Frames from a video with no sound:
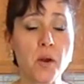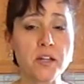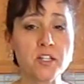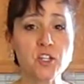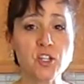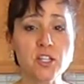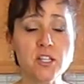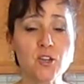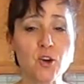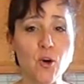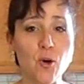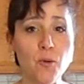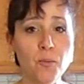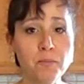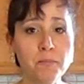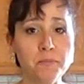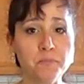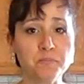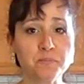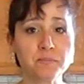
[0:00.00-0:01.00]
Crunchy
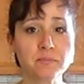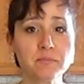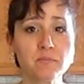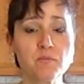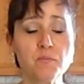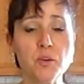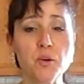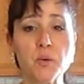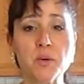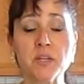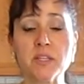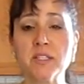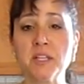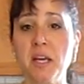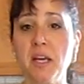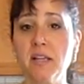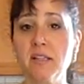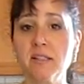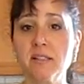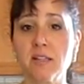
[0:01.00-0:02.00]
dough. You
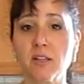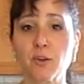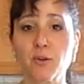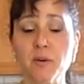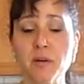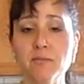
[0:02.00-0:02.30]
can taste